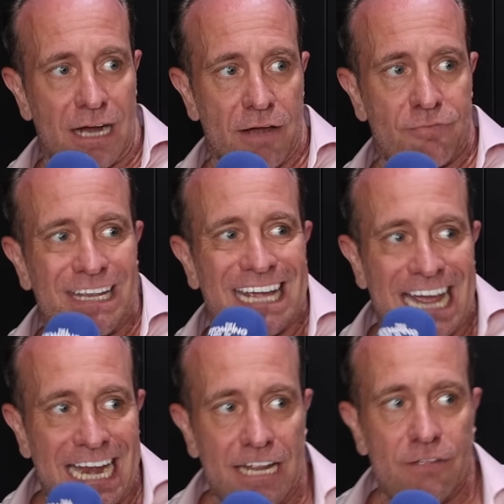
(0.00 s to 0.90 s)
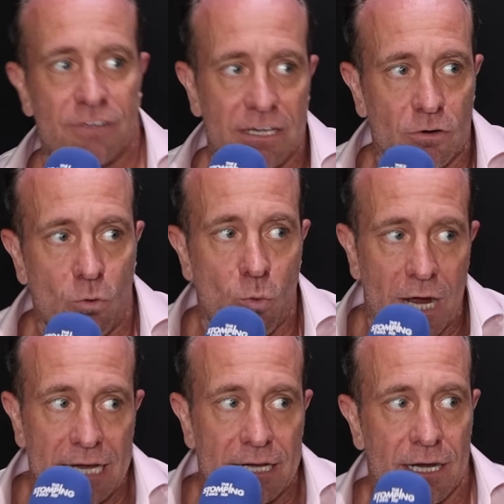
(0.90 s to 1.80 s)
I think anything on a
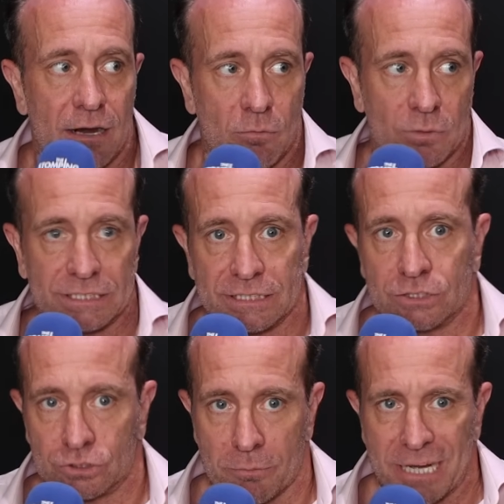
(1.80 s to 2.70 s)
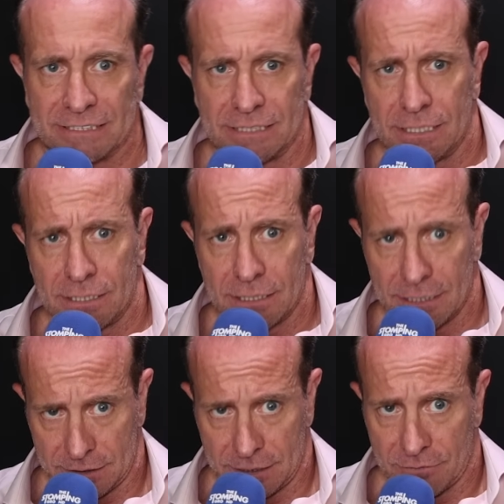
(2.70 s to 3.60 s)
weight cut which is dramatic
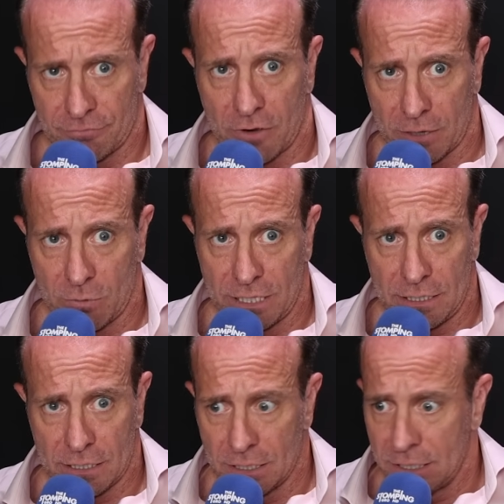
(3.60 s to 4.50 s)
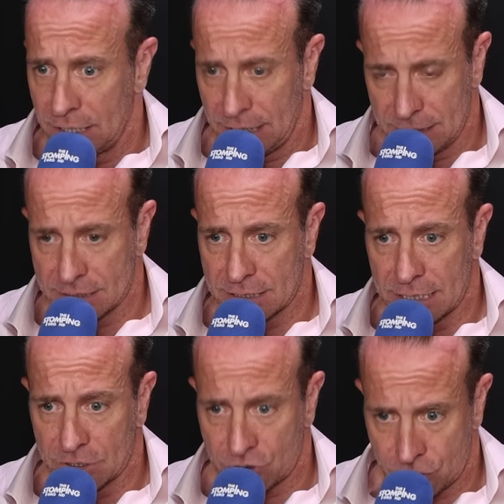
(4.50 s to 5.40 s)
in fight week is
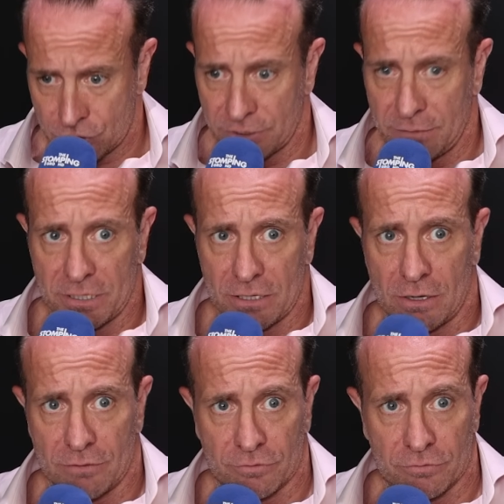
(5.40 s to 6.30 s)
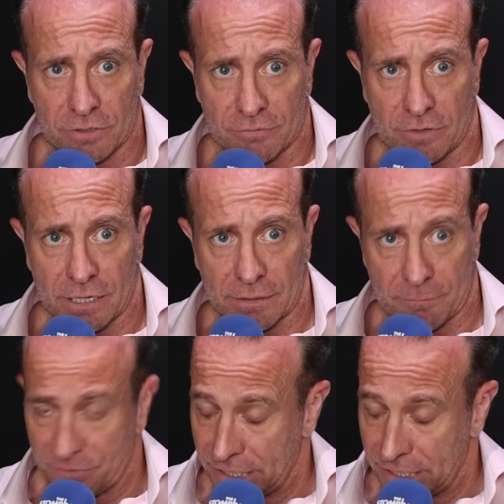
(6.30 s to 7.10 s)
extremely harmful for the fighter.